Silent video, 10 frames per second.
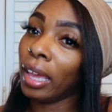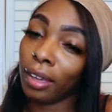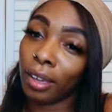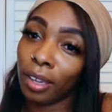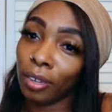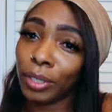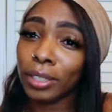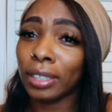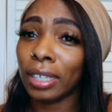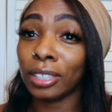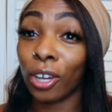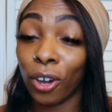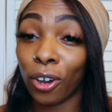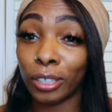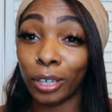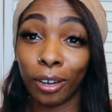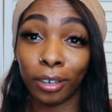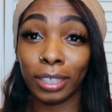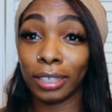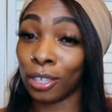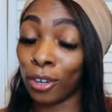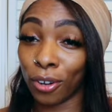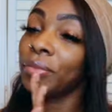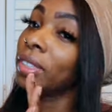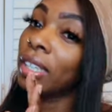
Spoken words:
And really, that's all, y'all. That's all.